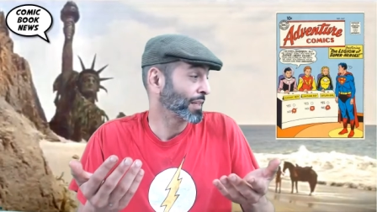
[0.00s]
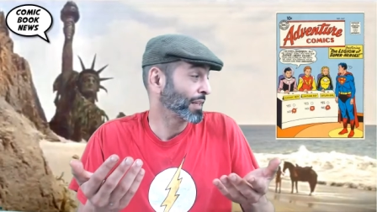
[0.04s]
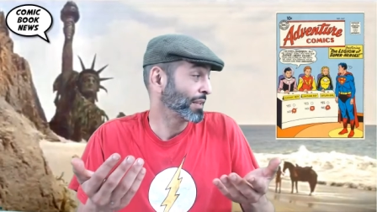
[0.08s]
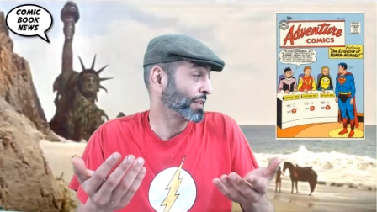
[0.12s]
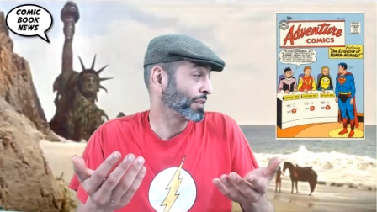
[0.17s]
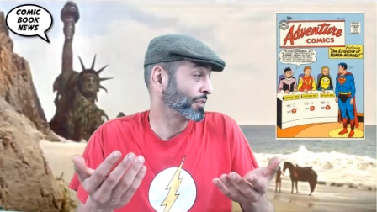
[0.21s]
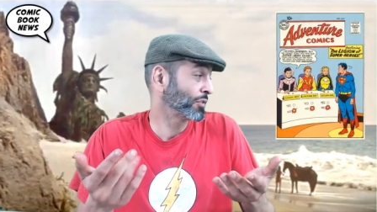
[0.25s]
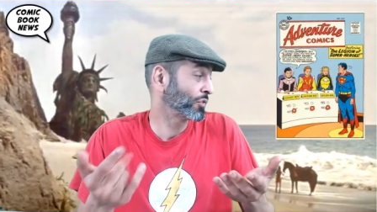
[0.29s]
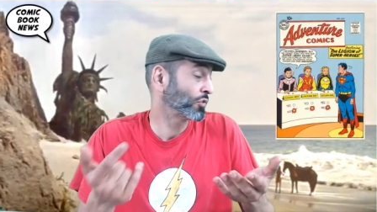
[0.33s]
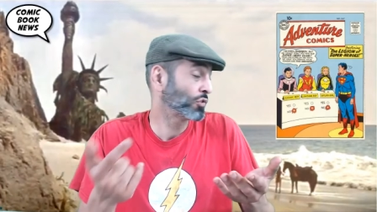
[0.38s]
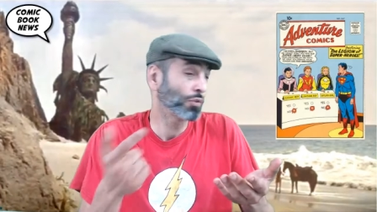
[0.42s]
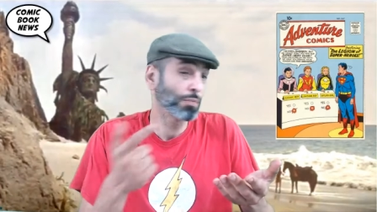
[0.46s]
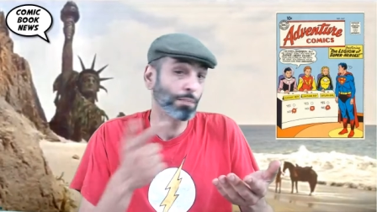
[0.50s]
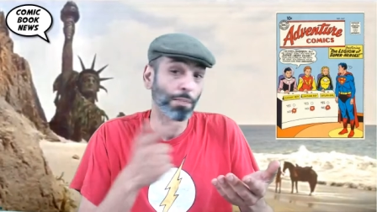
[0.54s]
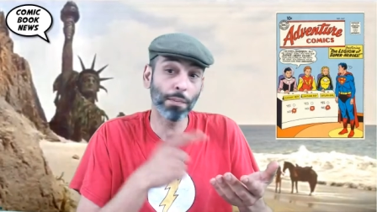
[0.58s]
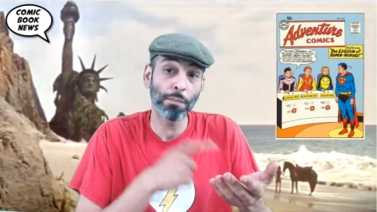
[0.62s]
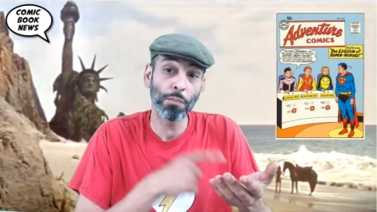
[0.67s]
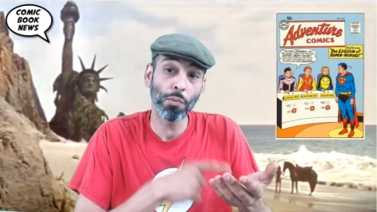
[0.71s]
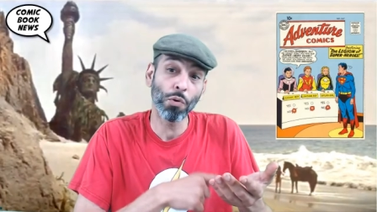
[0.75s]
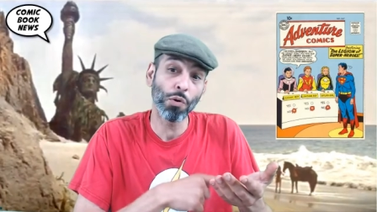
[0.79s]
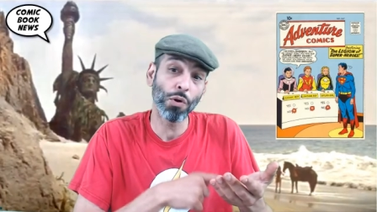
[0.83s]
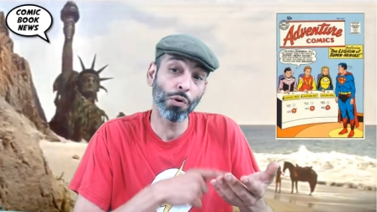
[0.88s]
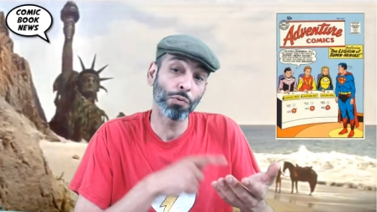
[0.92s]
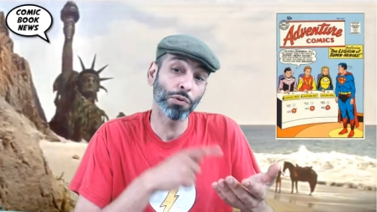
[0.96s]

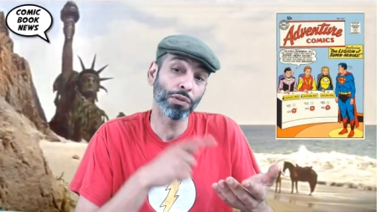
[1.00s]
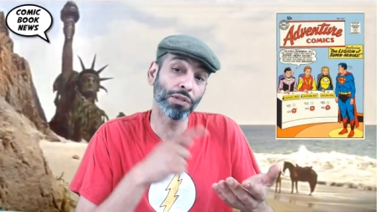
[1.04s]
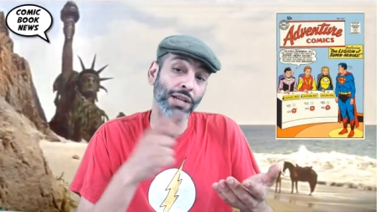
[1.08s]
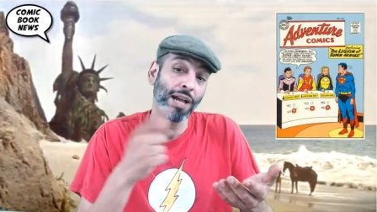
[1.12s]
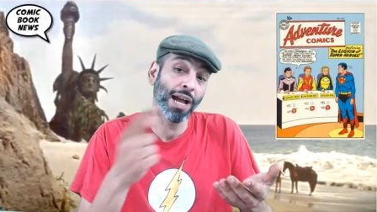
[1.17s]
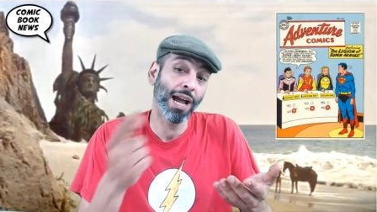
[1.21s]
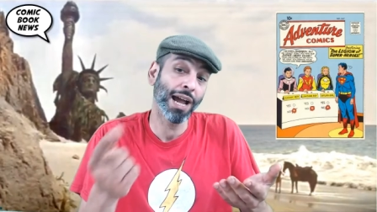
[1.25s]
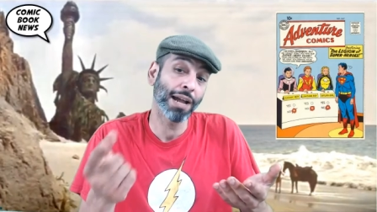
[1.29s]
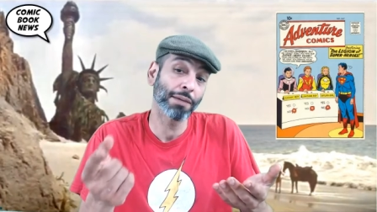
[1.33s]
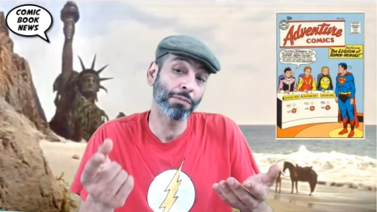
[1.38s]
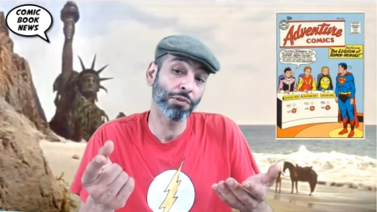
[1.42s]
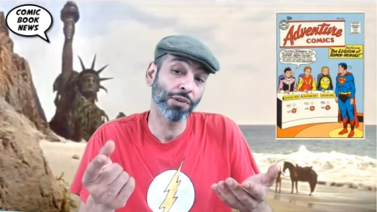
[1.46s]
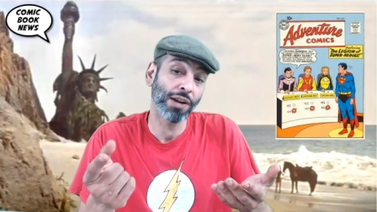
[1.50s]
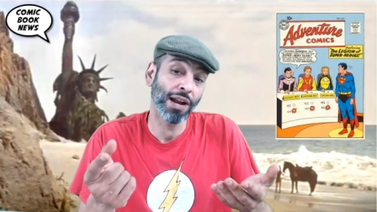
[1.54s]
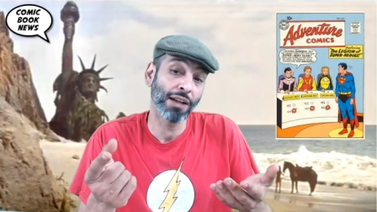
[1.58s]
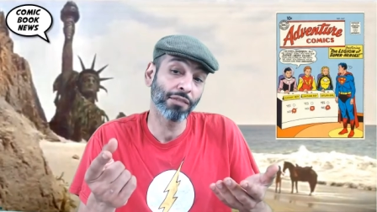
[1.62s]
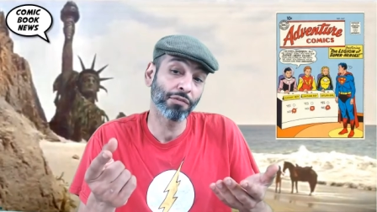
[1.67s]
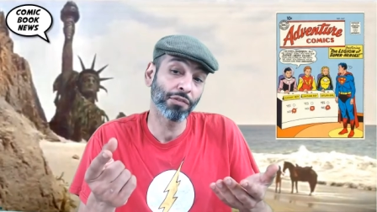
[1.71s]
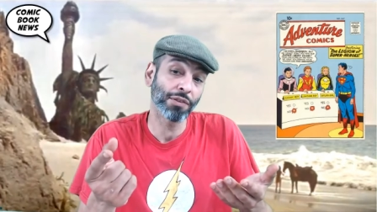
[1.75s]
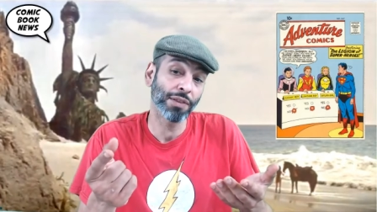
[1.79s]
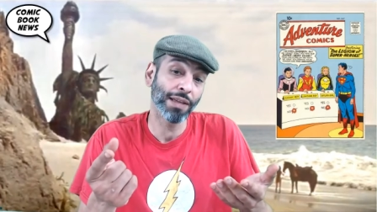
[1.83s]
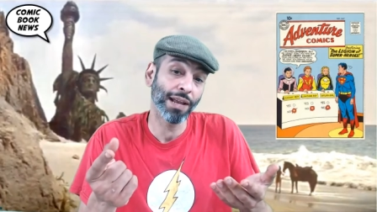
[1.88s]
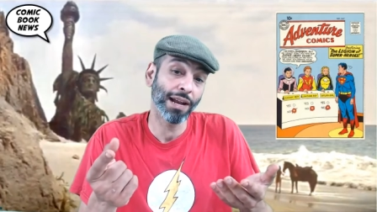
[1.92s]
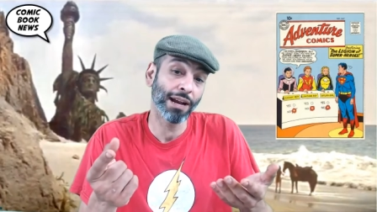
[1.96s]
Superboy would time travel
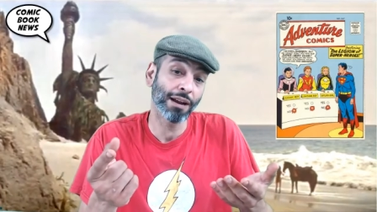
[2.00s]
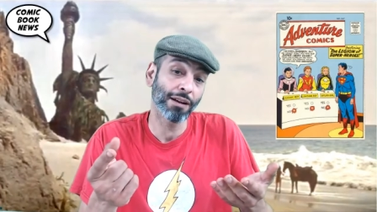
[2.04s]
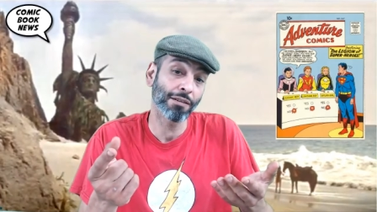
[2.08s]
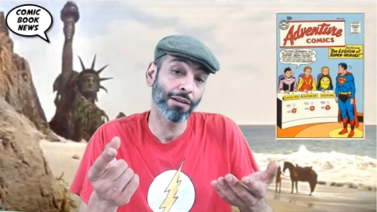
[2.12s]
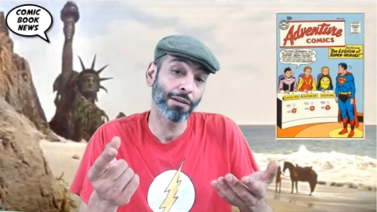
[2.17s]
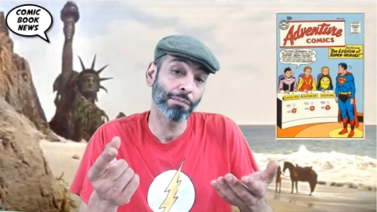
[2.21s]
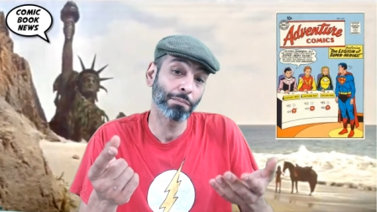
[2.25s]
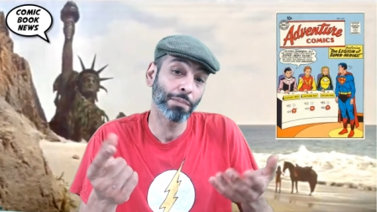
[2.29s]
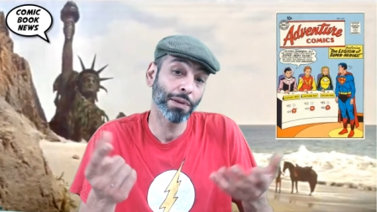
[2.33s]
there and